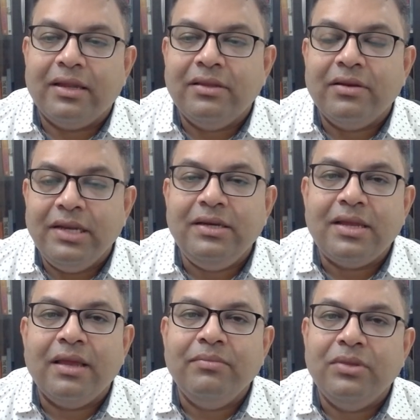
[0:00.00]
At the rain
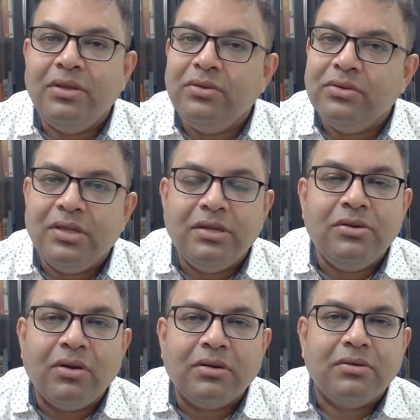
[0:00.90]
time, they did
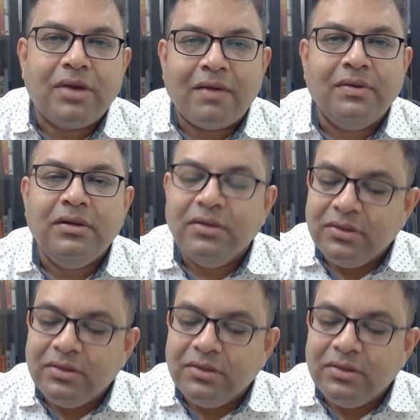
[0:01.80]
not travel.